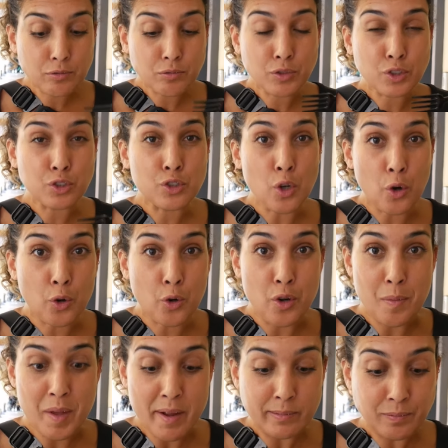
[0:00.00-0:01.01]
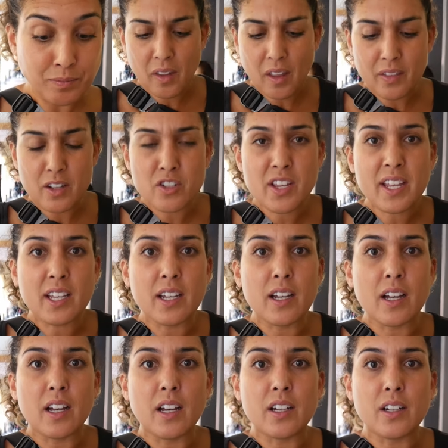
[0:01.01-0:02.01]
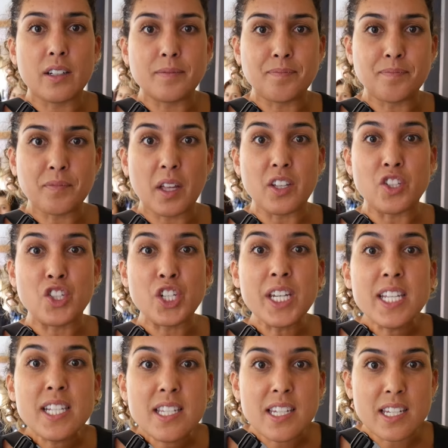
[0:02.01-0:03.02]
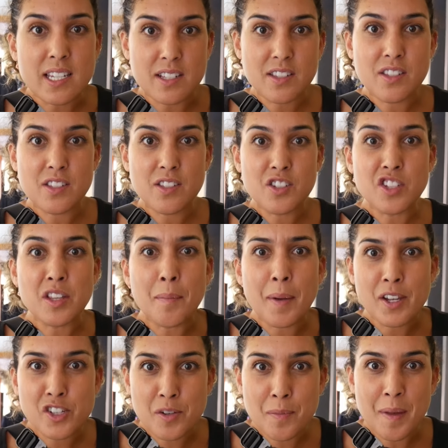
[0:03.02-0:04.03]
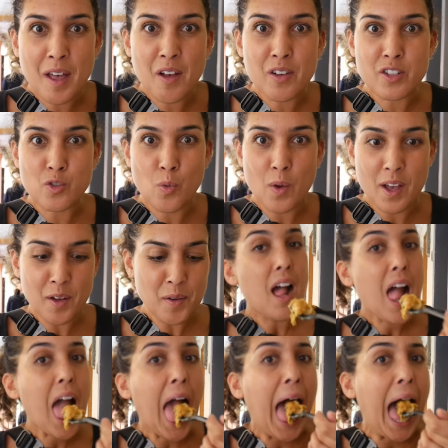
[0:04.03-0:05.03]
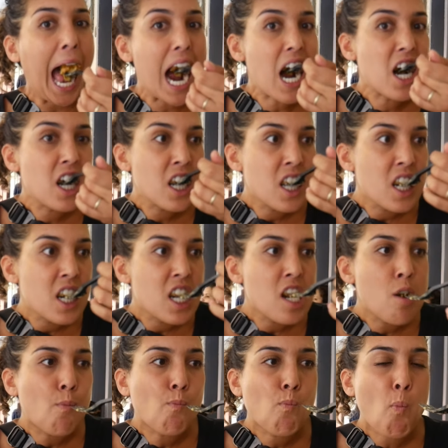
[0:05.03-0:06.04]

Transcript: So creamy. There's like a cheesiness to the bechamel as well. Whoa.